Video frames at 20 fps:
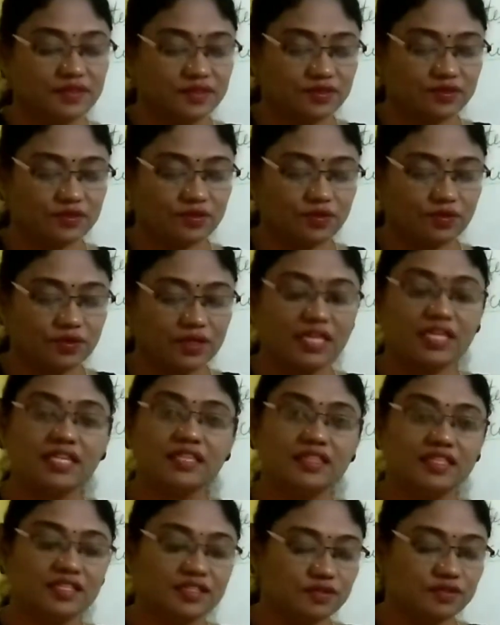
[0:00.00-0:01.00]
So,
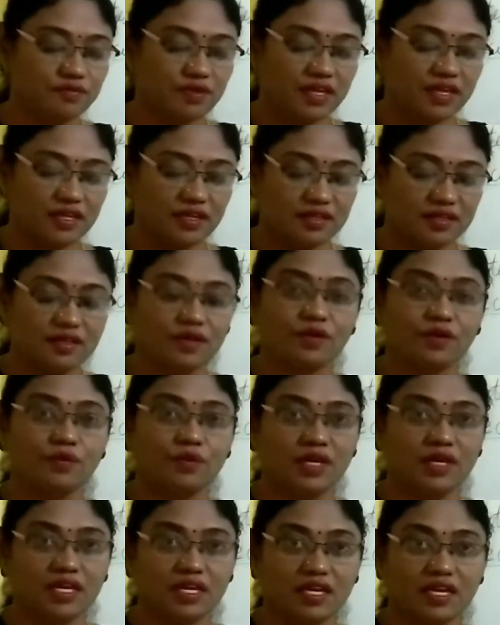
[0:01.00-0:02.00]
in this way,
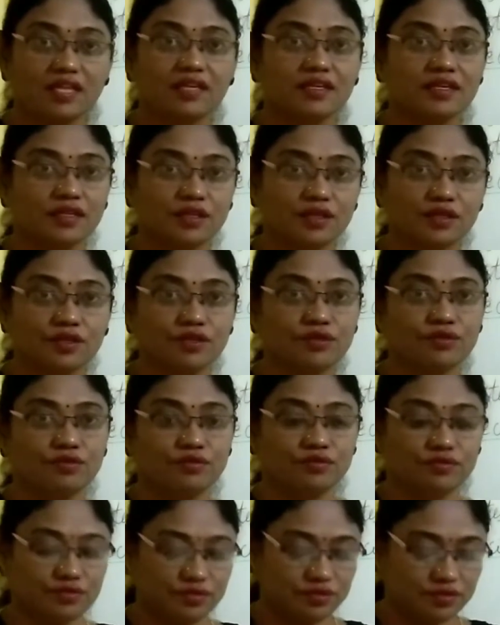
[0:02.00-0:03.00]
we can
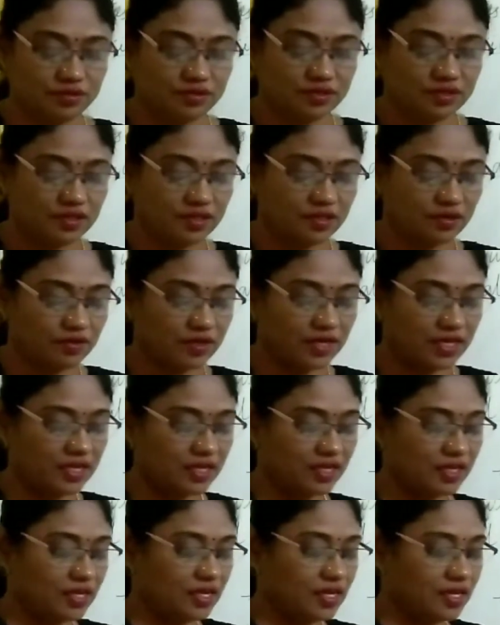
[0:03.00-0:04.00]
use.
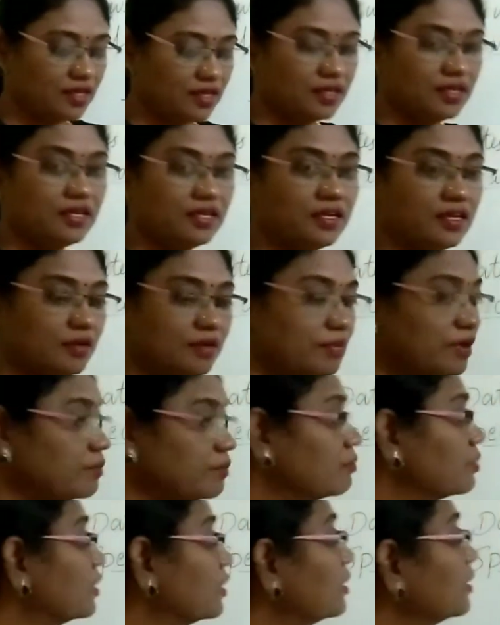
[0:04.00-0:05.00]
Okay.
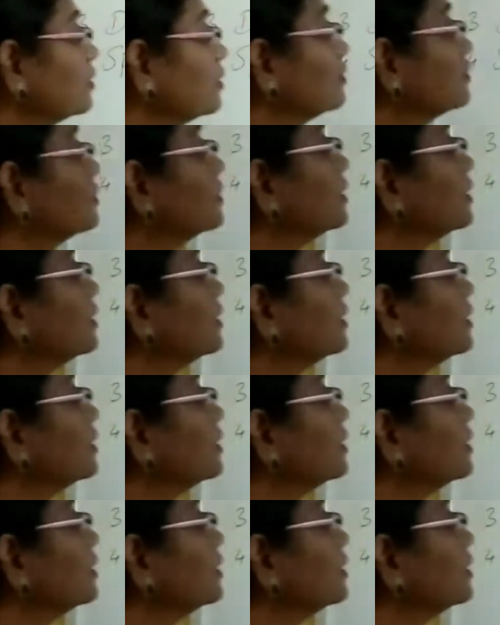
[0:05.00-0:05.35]
Remember,